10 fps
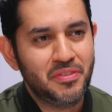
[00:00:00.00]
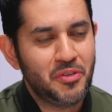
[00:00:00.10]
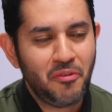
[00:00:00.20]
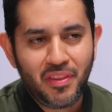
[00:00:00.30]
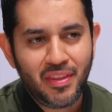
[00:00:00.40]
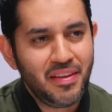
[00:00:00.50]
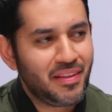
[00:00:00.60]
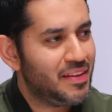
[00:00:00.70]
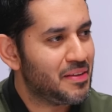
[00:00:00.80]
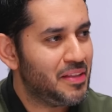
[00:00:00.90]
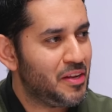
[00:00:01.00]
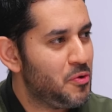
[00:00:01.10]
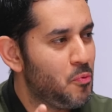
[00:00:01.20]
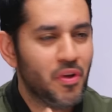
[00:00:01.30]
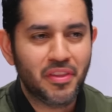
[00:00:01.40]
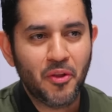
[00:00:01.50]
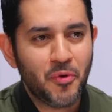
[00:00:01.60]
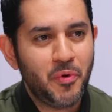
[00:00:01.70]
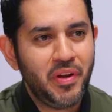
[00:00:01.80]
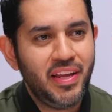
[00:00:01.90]
Do you think like that you won the
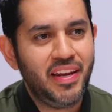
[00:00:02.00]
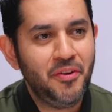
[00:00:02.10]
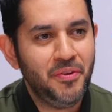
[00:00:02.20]
lottery getting